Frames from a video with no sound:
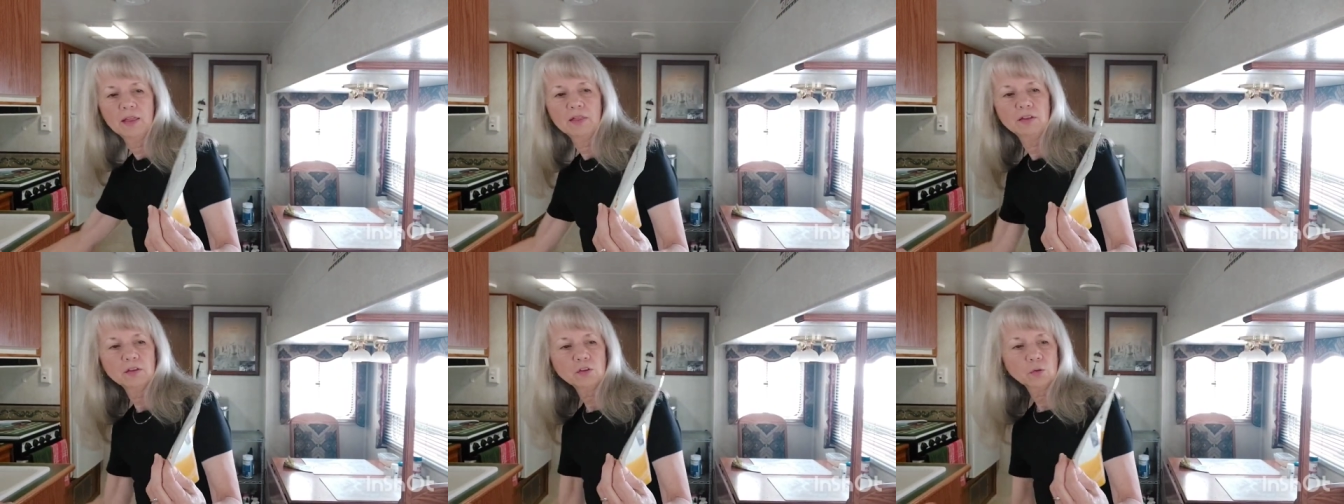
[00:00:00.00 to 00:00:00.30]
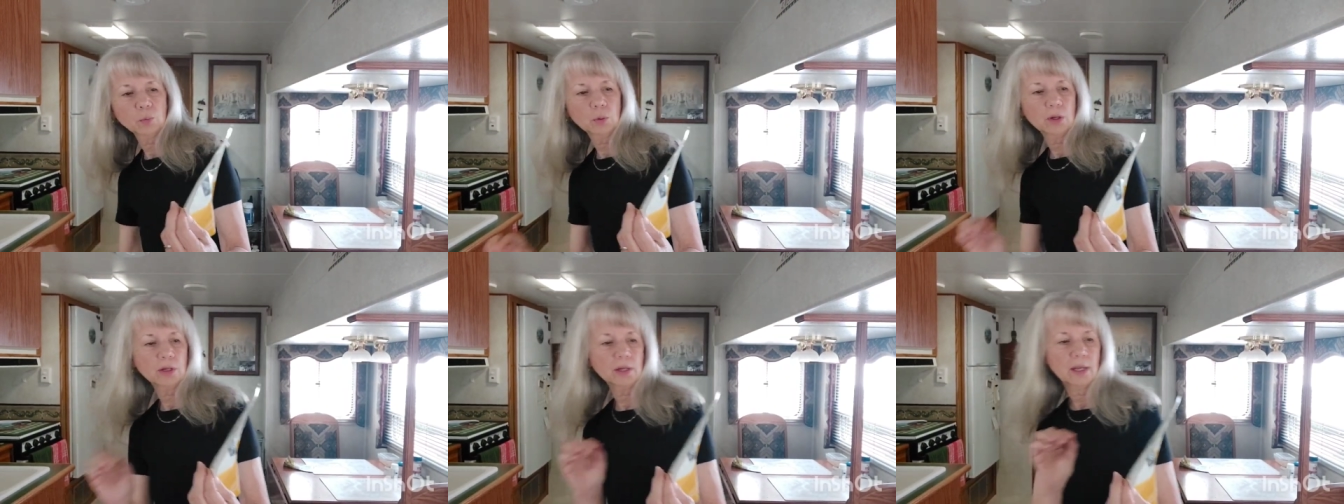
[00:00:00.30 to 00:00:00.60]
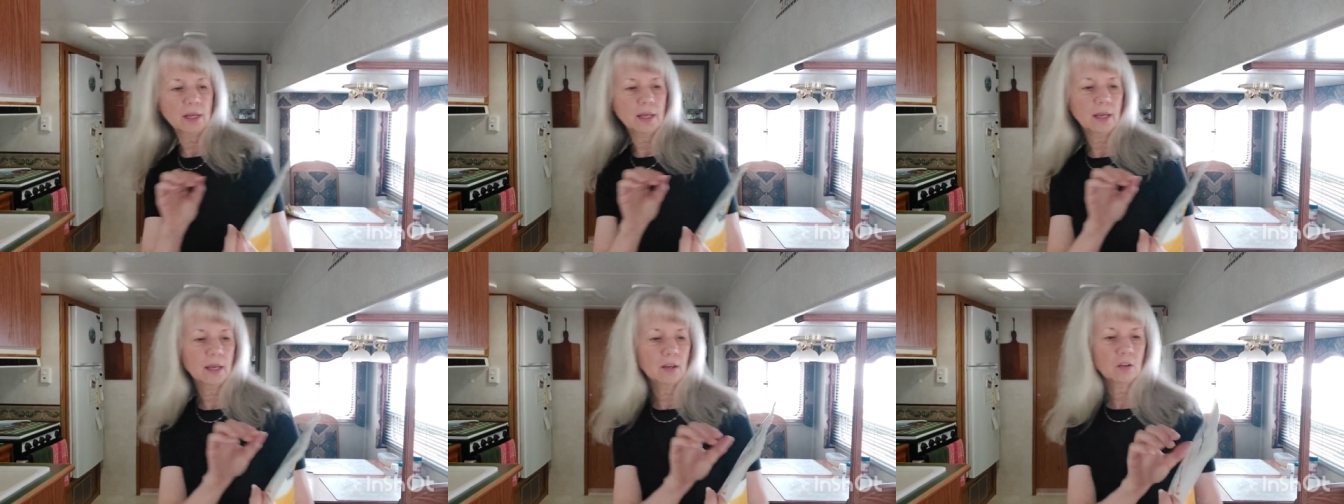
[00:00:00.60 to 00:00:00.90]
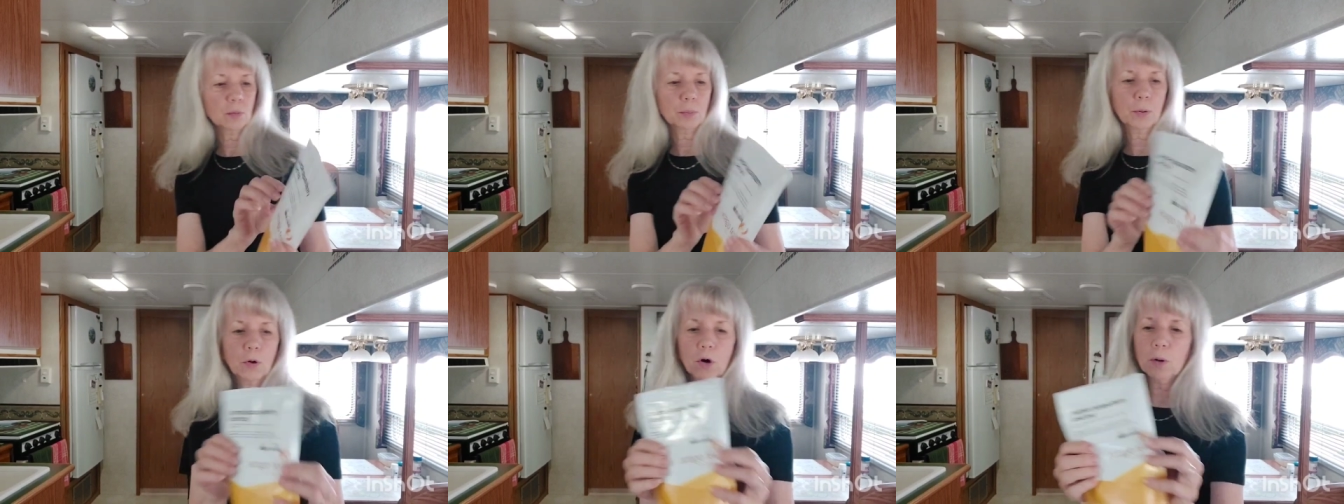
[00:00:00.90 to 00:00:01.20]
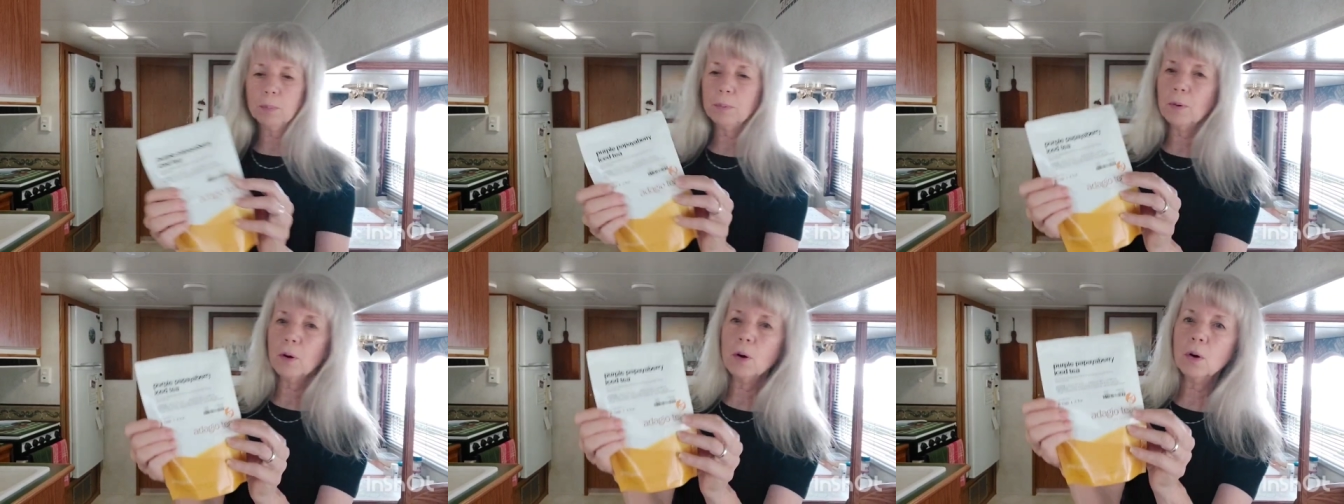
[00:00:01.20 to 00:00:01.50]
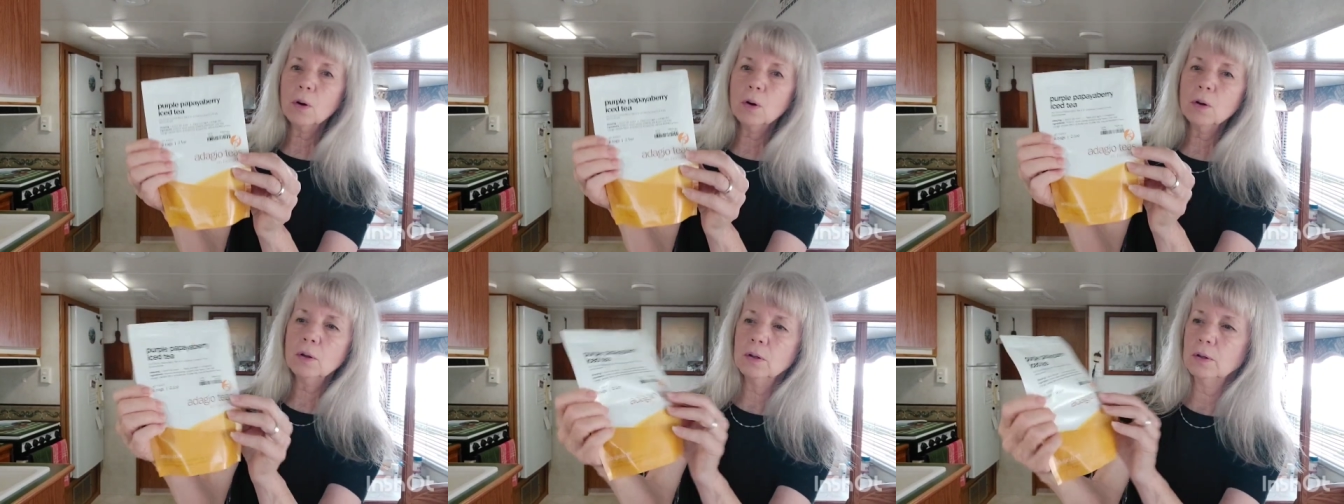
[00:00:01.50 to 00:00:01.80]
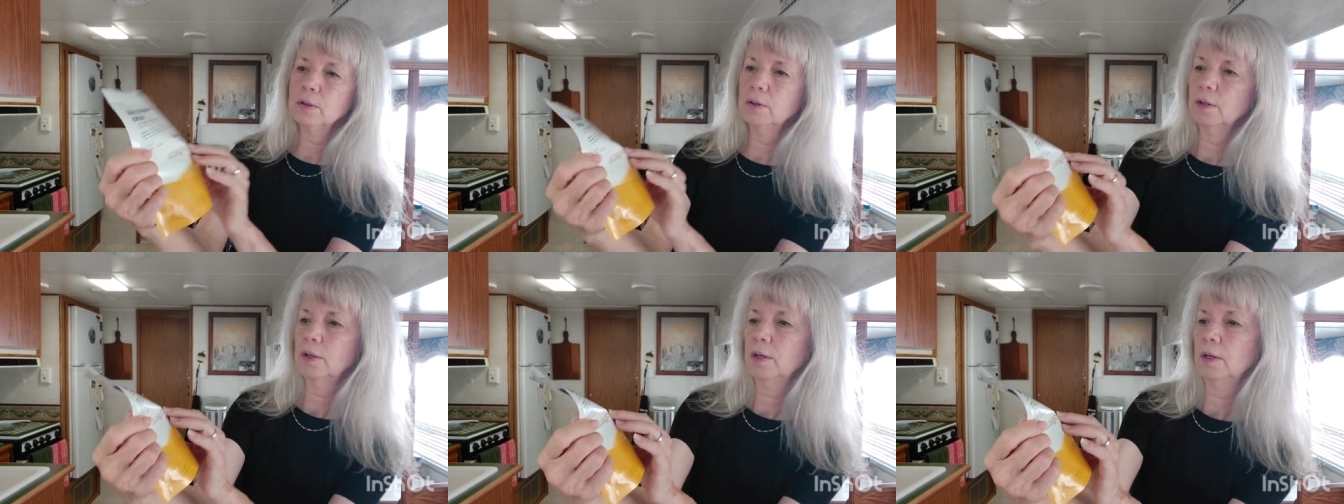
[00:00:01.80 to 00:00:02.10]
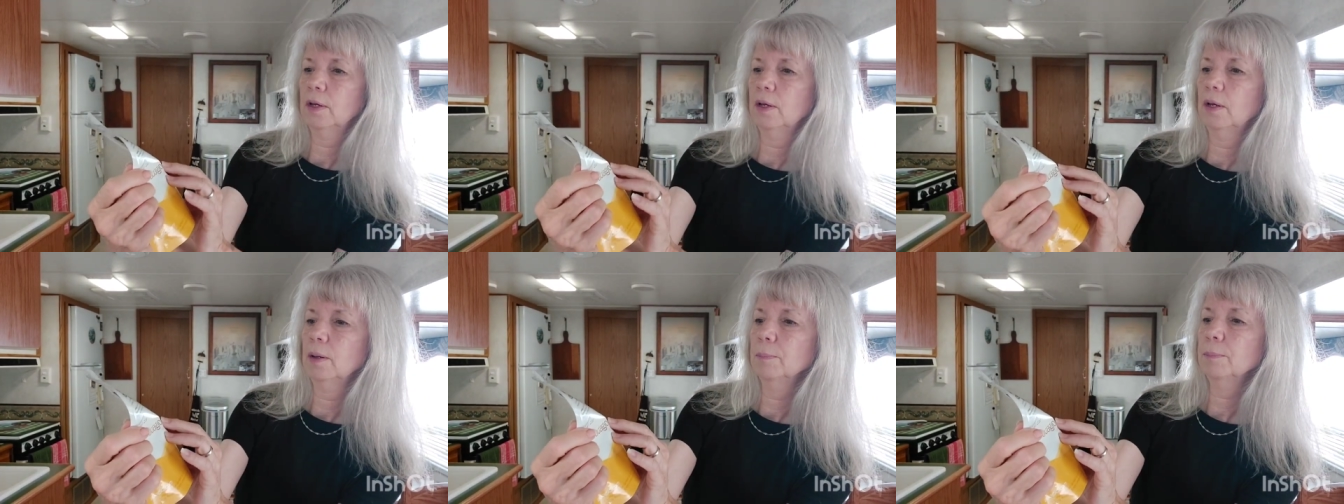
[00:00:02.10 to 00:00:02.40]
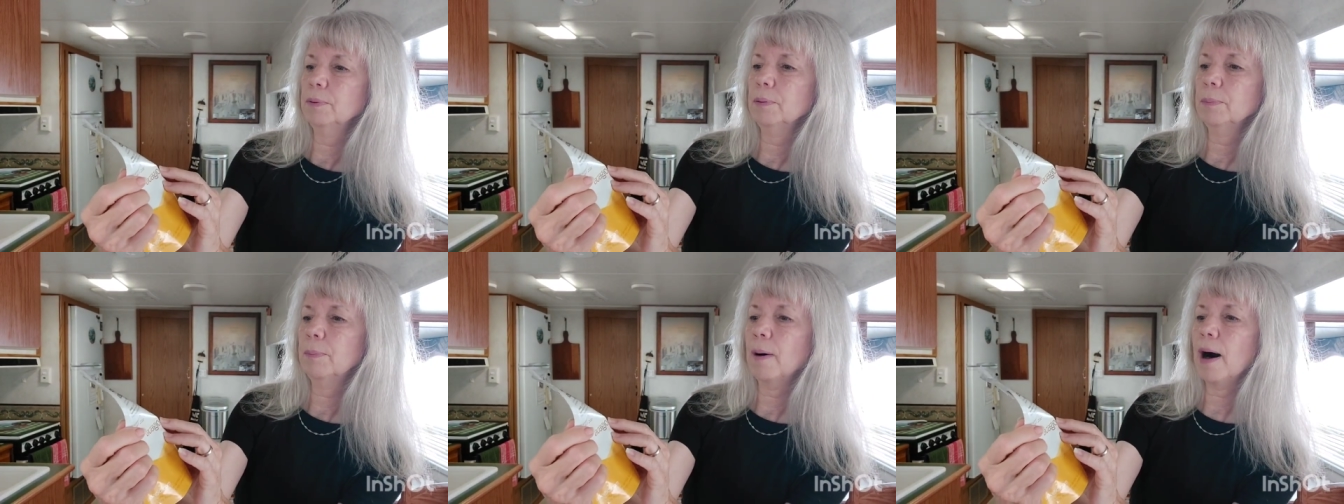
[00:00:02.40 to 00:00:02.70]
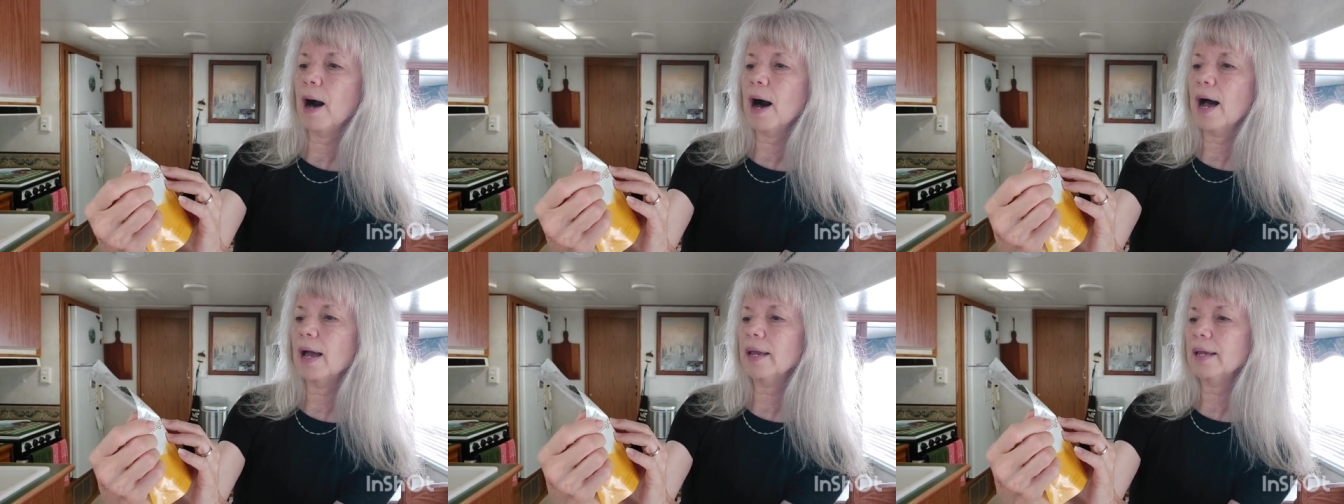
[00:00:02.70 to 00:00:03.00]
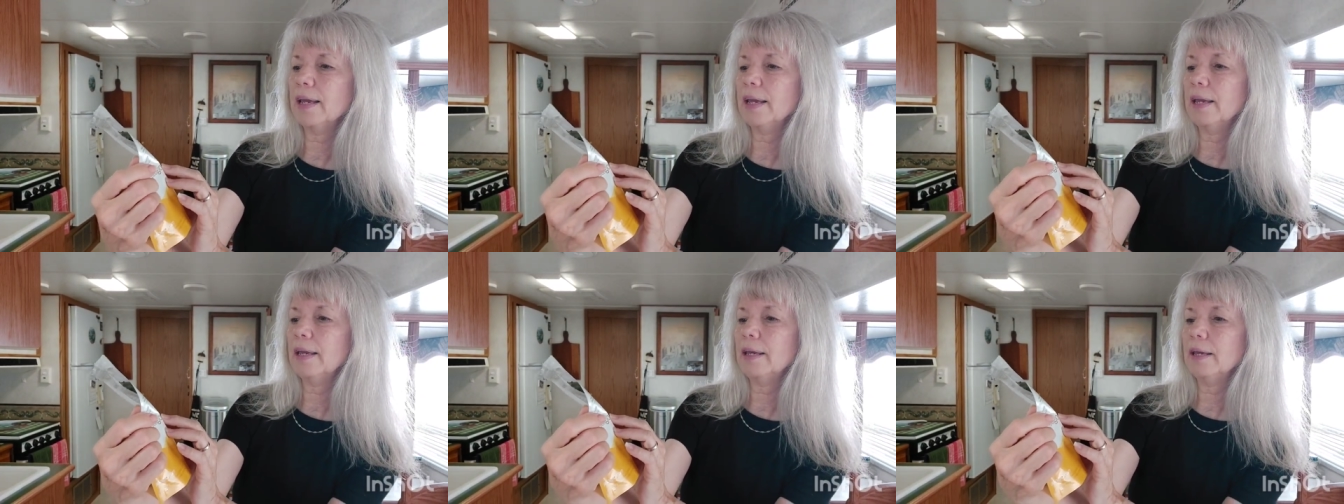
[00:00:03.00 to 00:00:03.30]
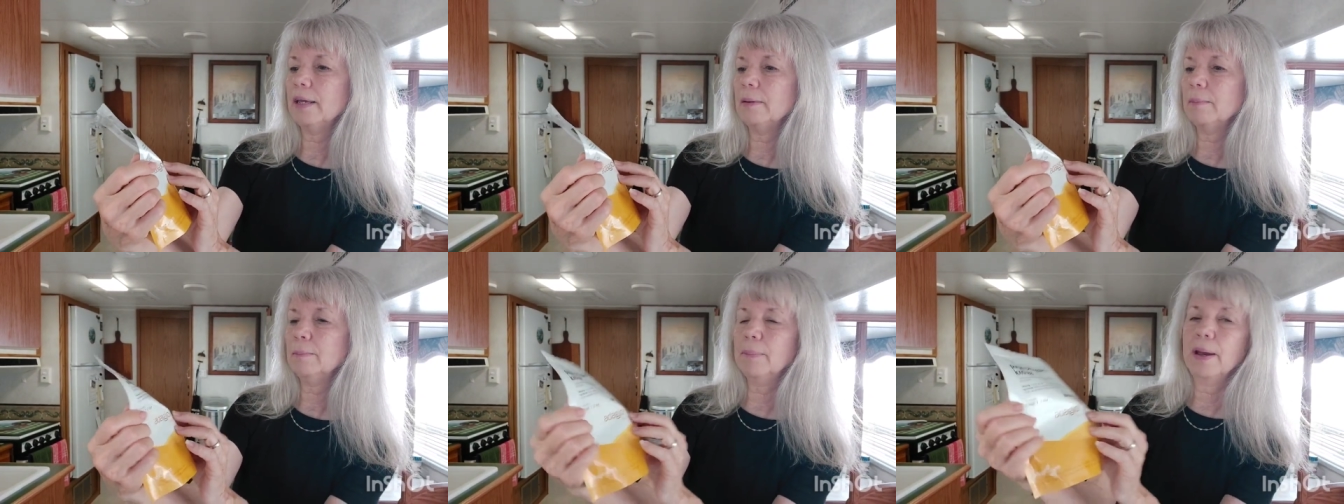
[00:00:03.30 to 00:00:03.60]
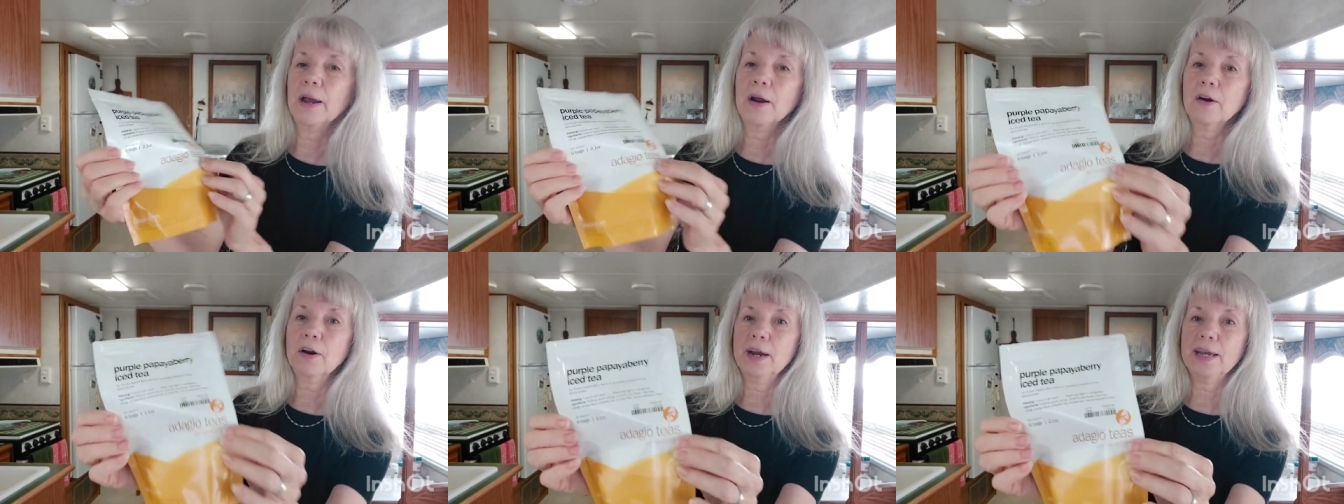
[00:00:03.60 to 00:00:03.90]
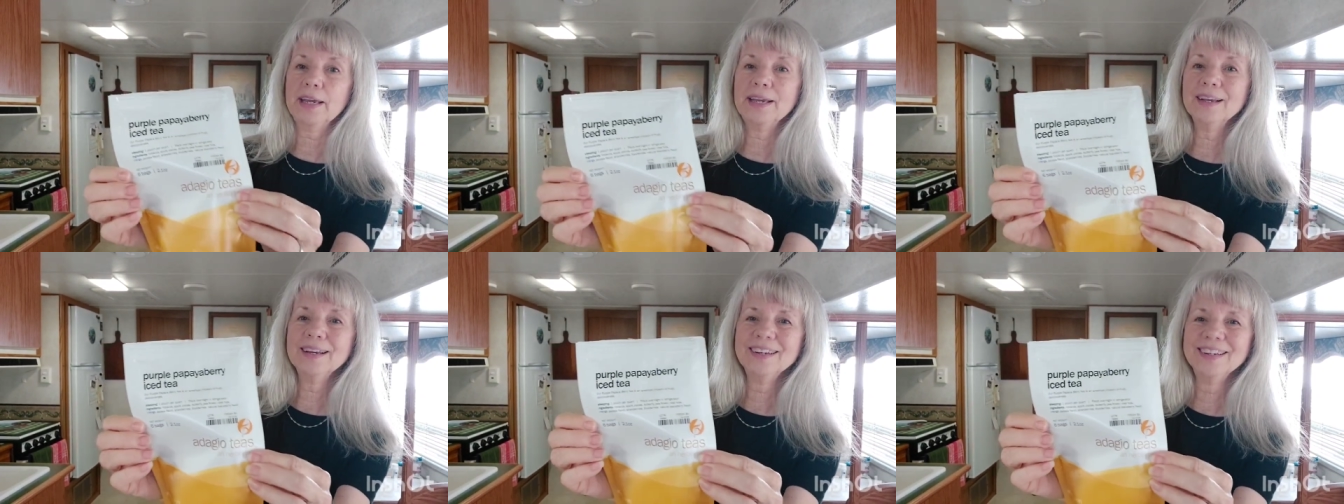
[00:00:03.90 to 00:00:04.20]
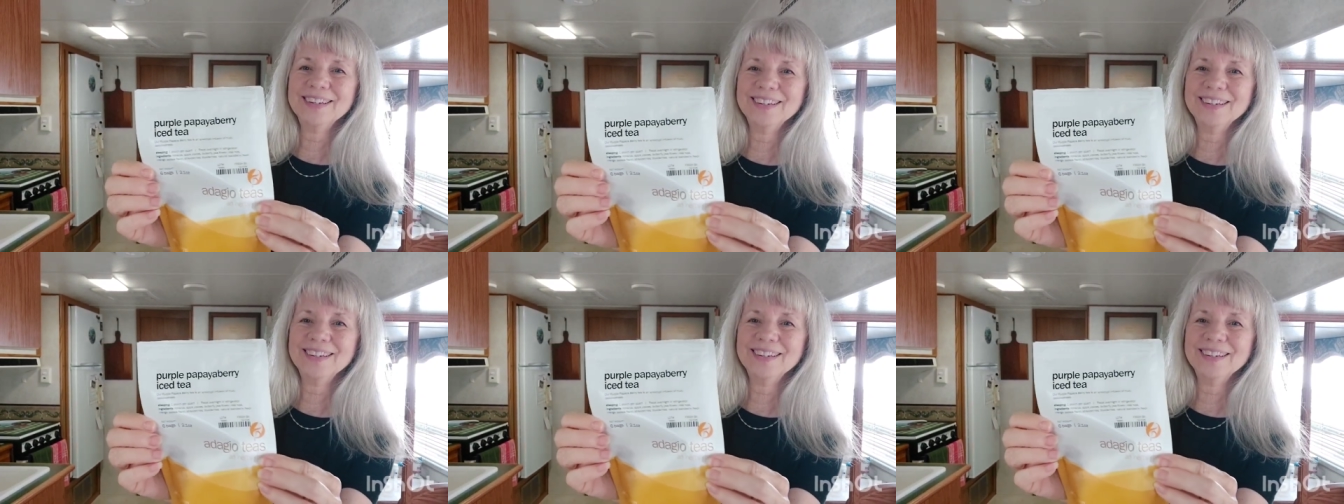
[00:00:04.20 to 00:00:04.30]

This one is Purple Papaya Berry.